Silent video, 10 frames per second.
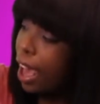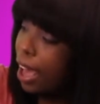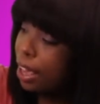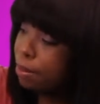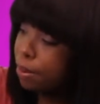
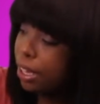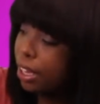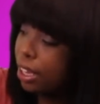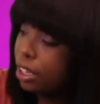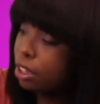A
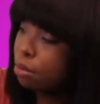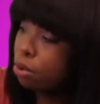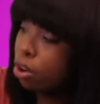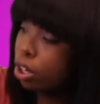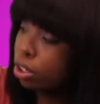being the
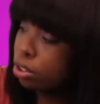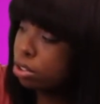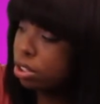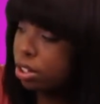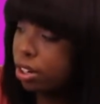more
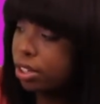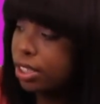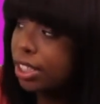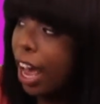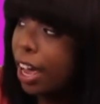looser
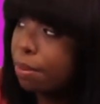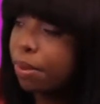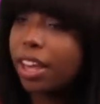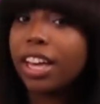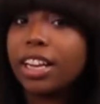
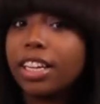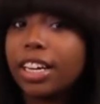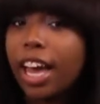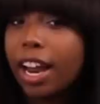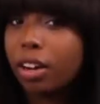type in the
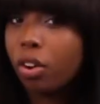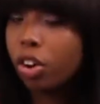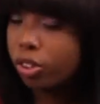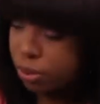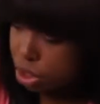
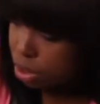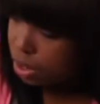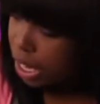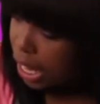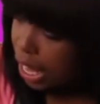category of
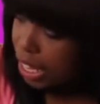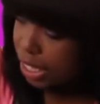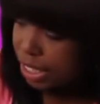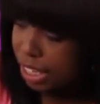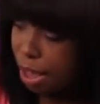two,
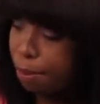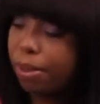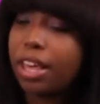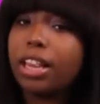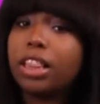and C
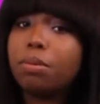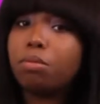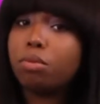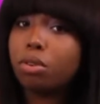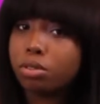being the
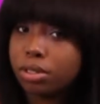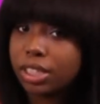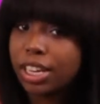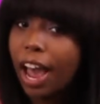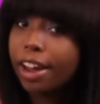
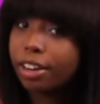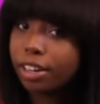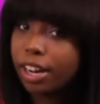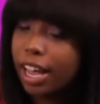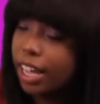most
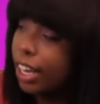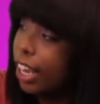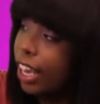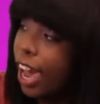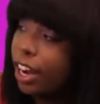tighter in
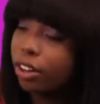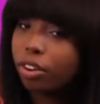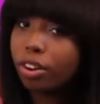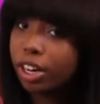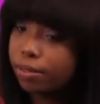the
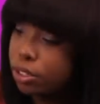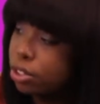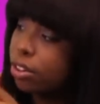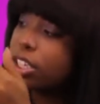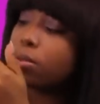category of
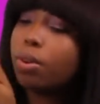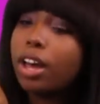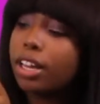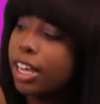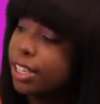two, as
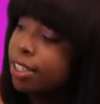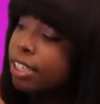well as